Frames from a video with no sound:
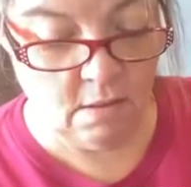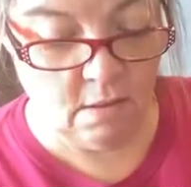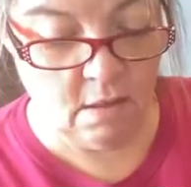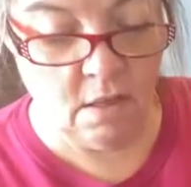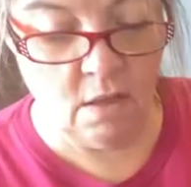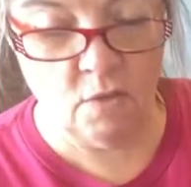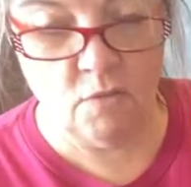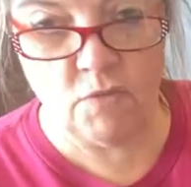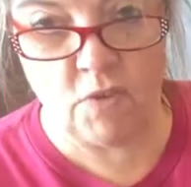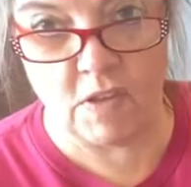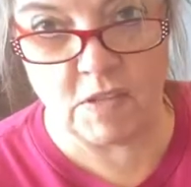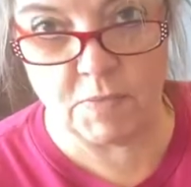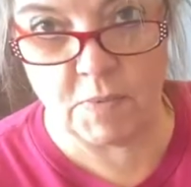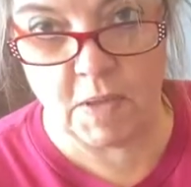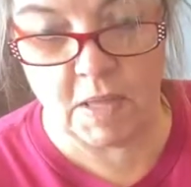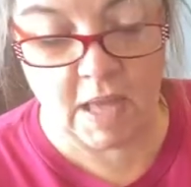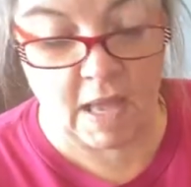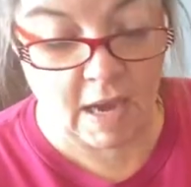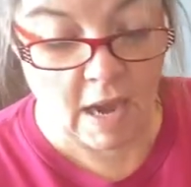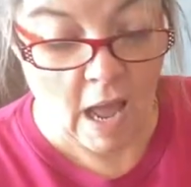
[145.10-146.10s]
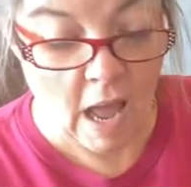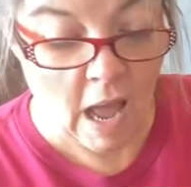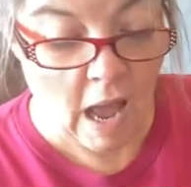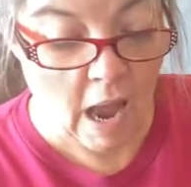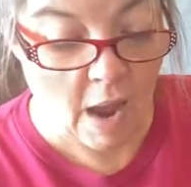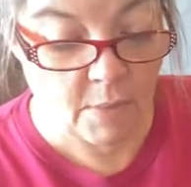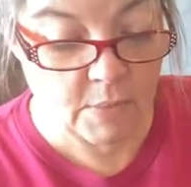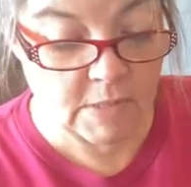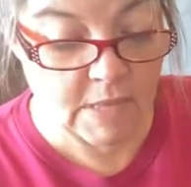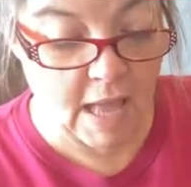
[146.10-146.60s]
Facebook yet. I
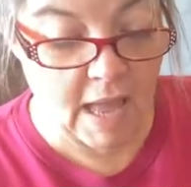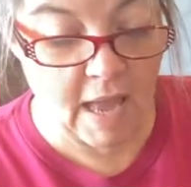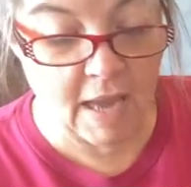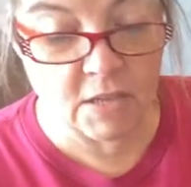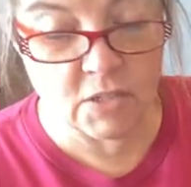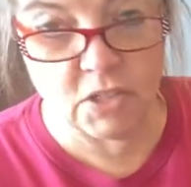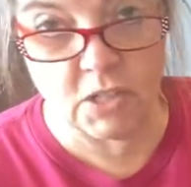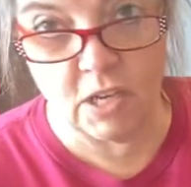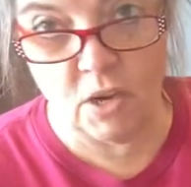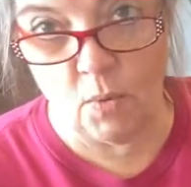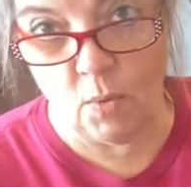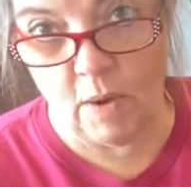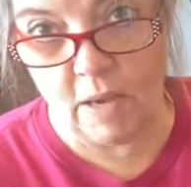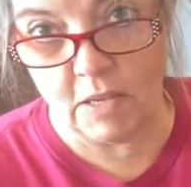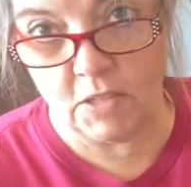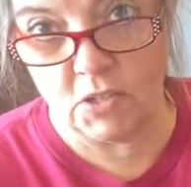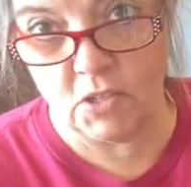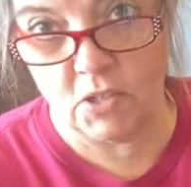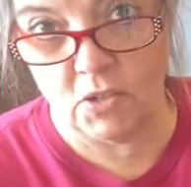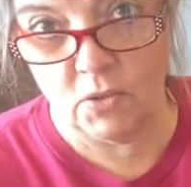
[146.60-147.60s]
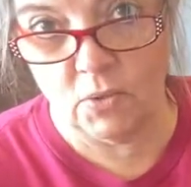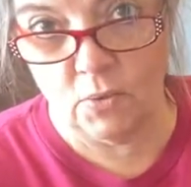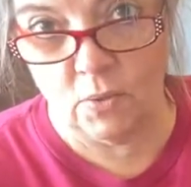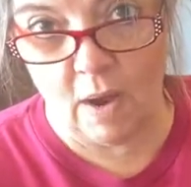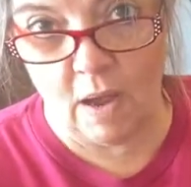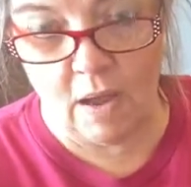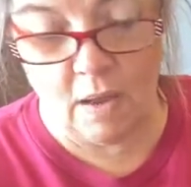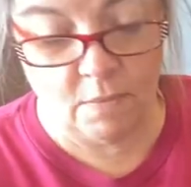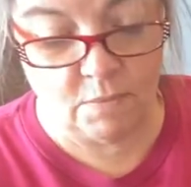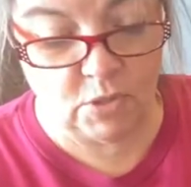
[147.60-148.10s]
was actually going to
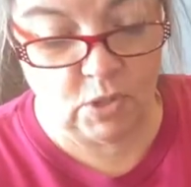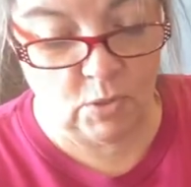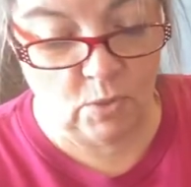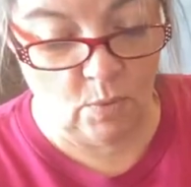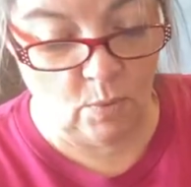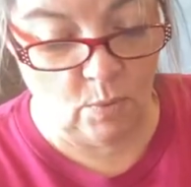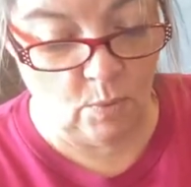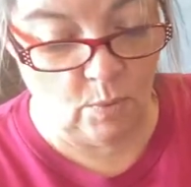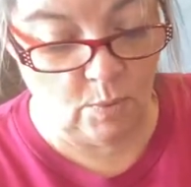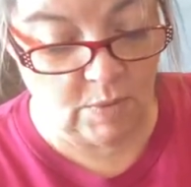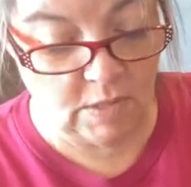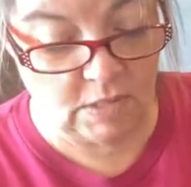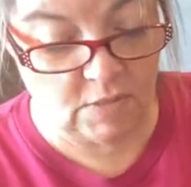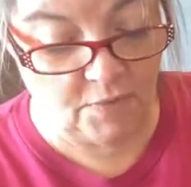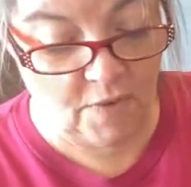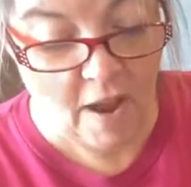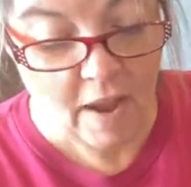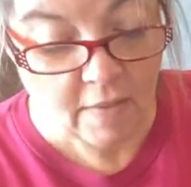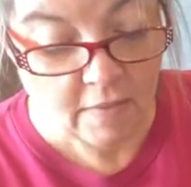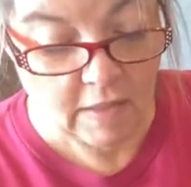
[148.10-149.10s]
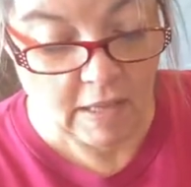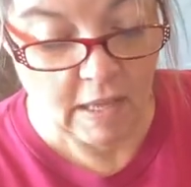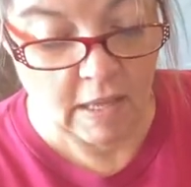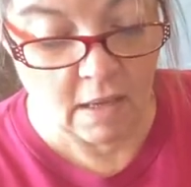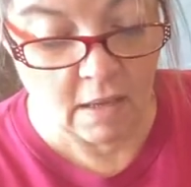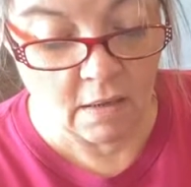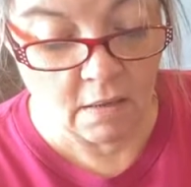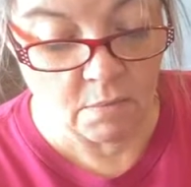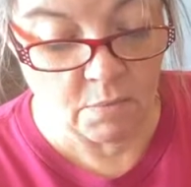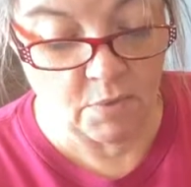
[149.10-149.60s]
do this
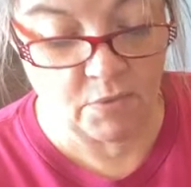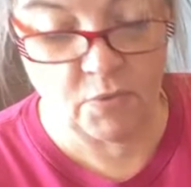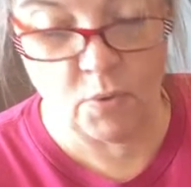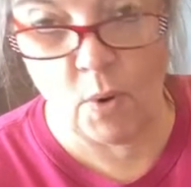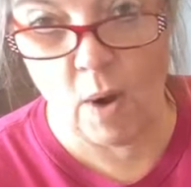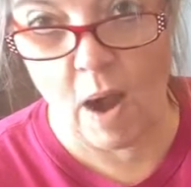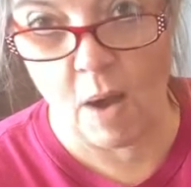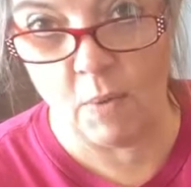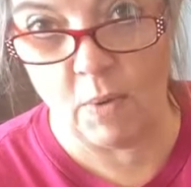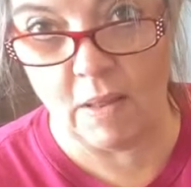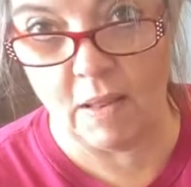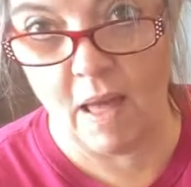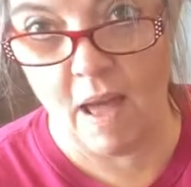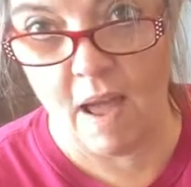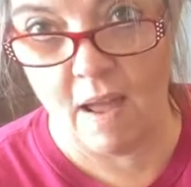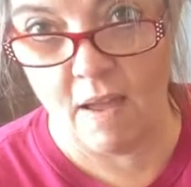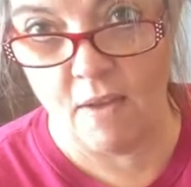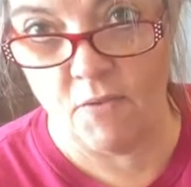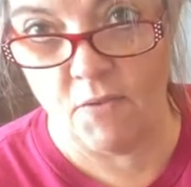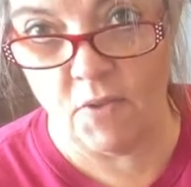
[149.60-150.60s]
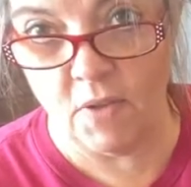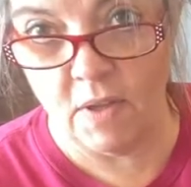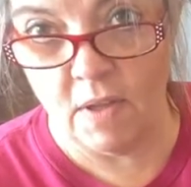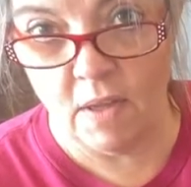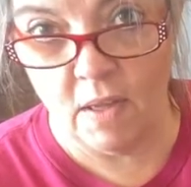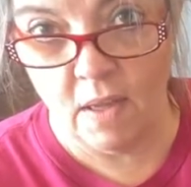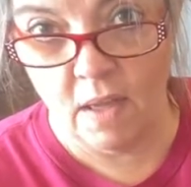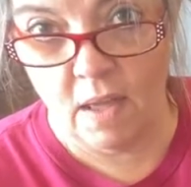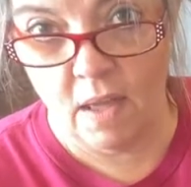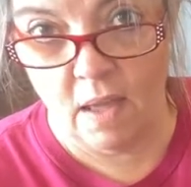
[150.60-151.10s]
filing before I went live,
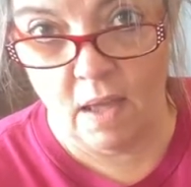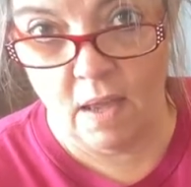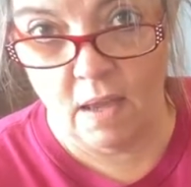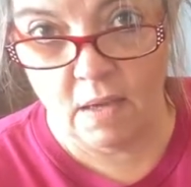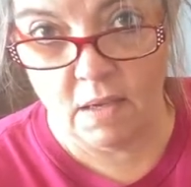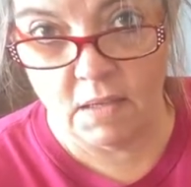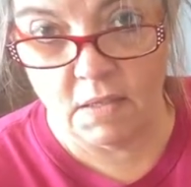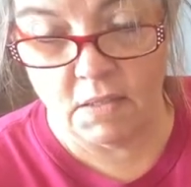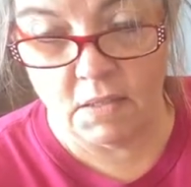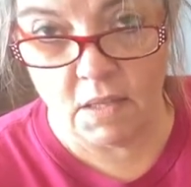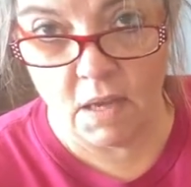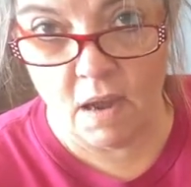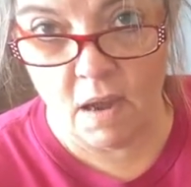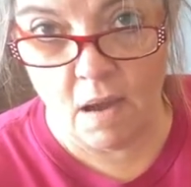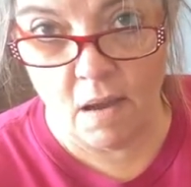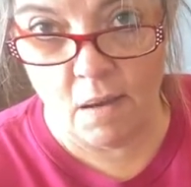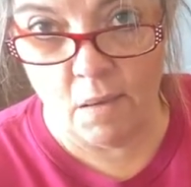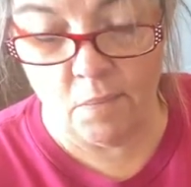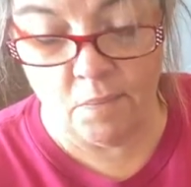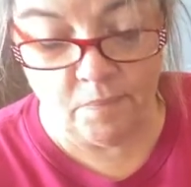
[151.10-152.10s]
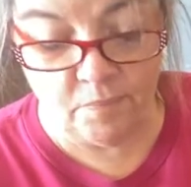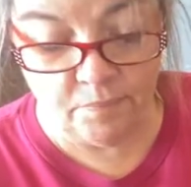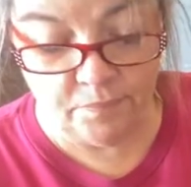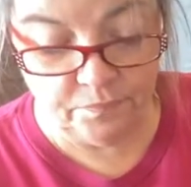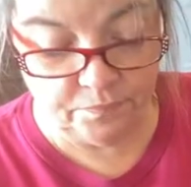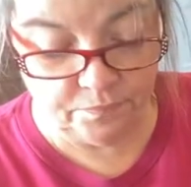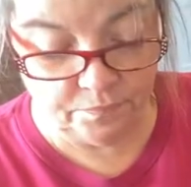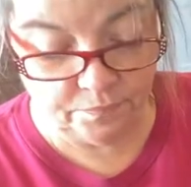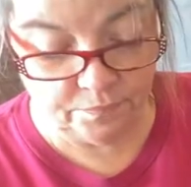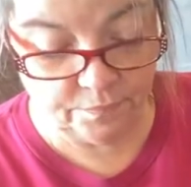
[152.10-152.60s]
and I
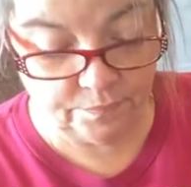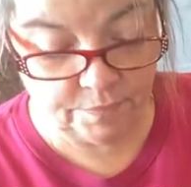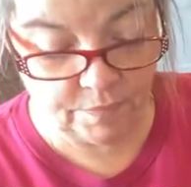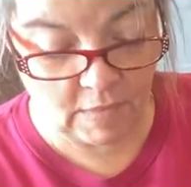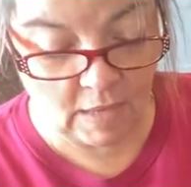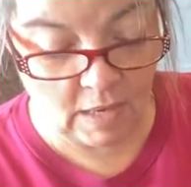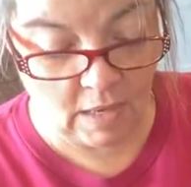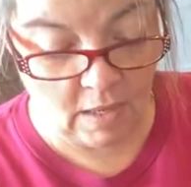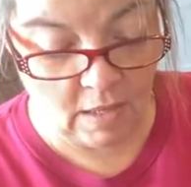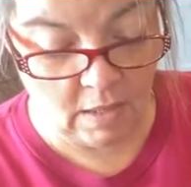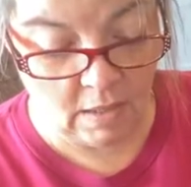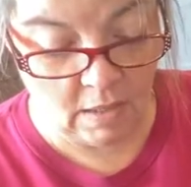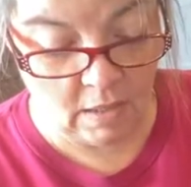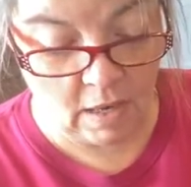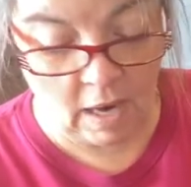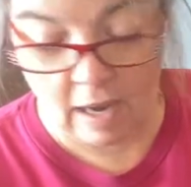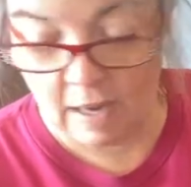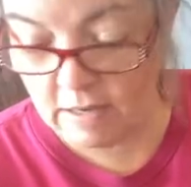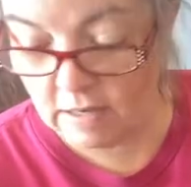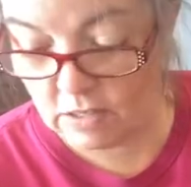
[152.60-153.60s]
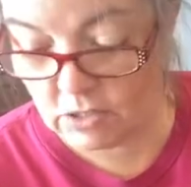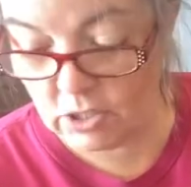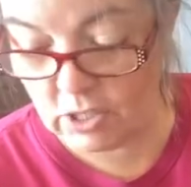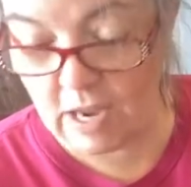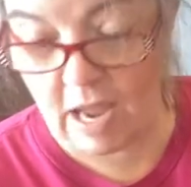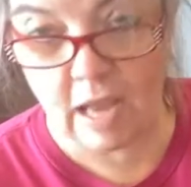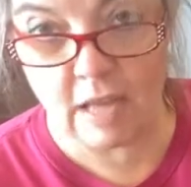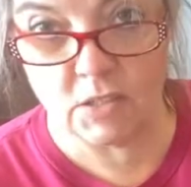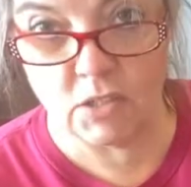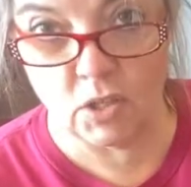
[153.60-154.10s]
actually
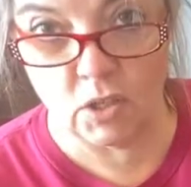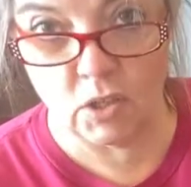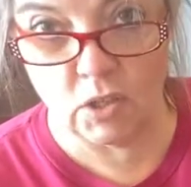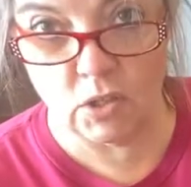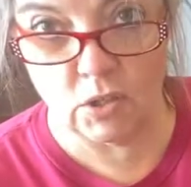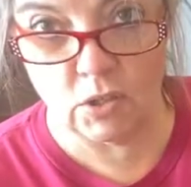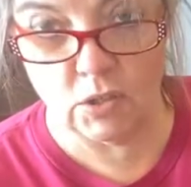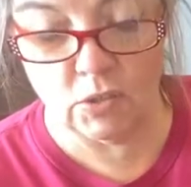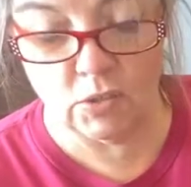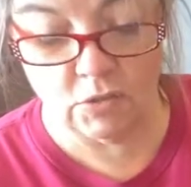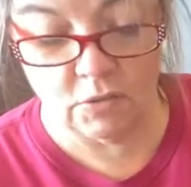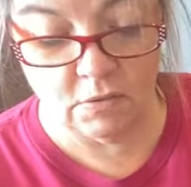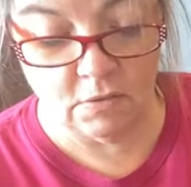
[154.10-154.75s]
had to learn.